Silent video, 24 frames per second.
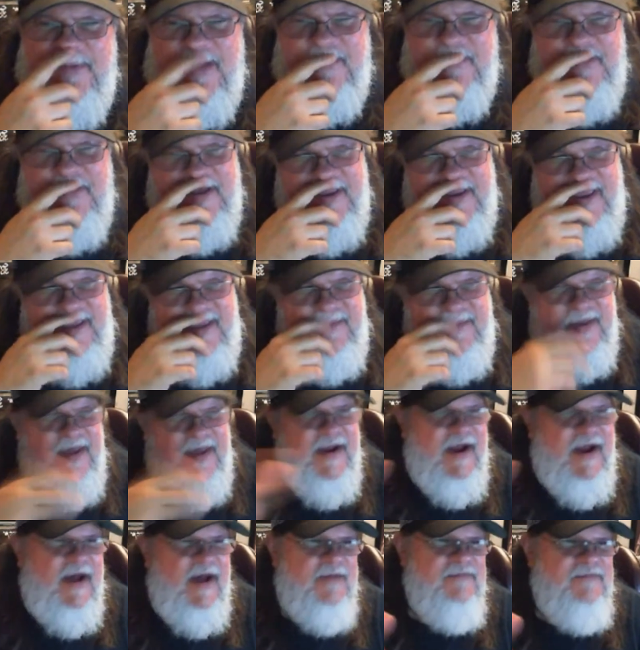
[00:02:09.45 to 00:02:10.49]
I'm like, hey
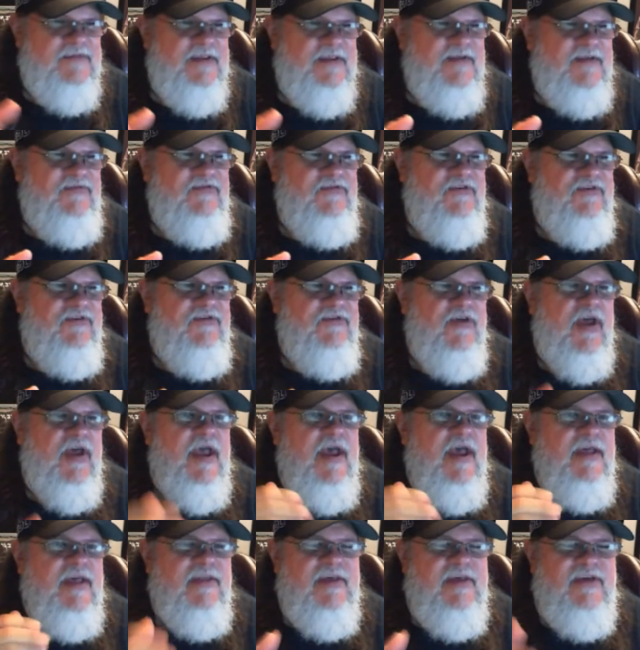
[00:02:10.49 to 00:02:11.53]
man, this
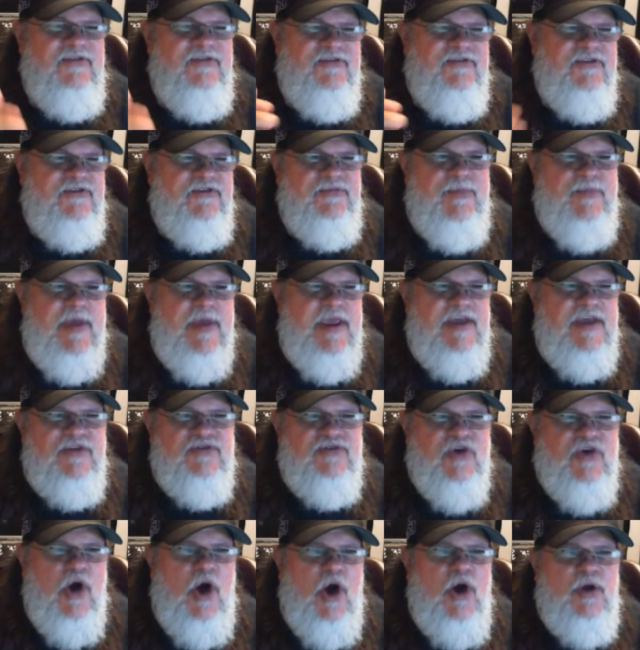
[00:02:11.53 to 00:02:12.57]
is me
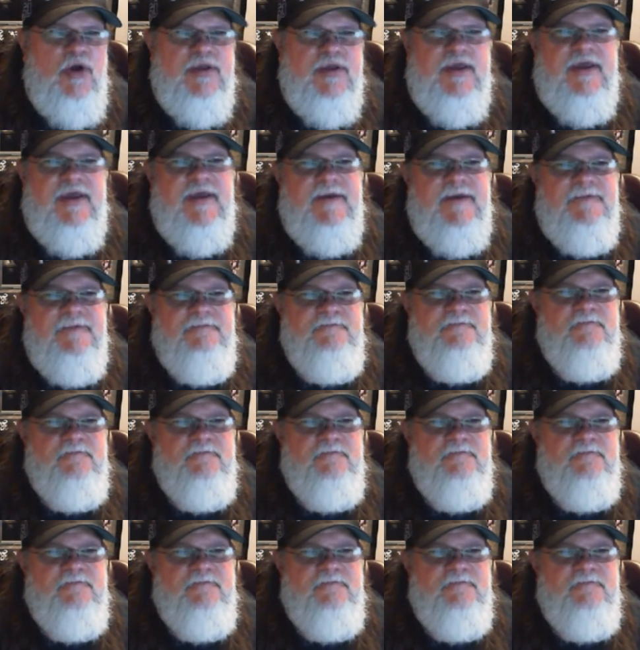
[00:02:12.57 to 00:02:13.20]
talking